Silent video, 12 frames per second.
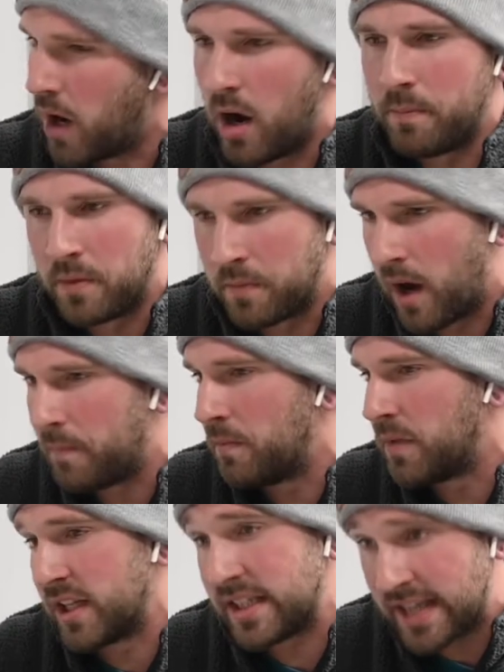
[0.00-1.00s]
pump them up
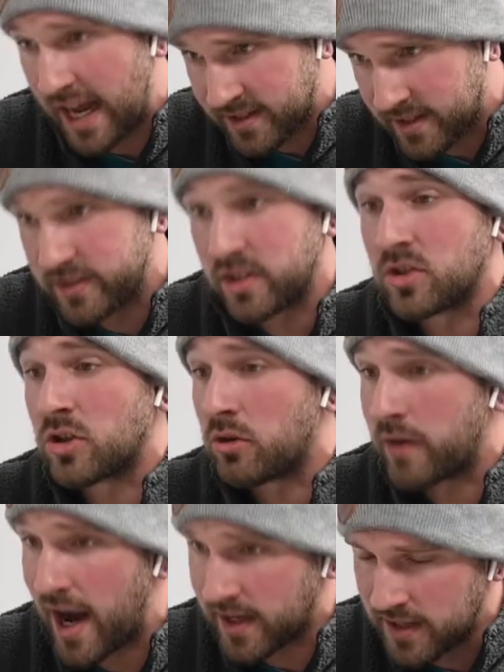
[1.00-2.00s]
and be like, yes, this is
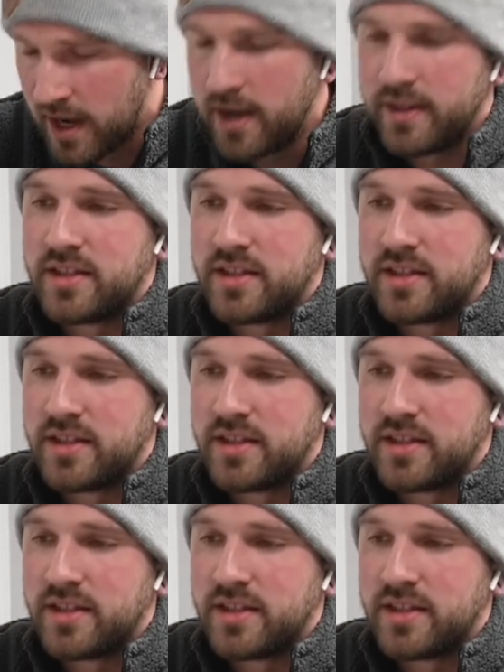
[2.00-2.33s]
correct.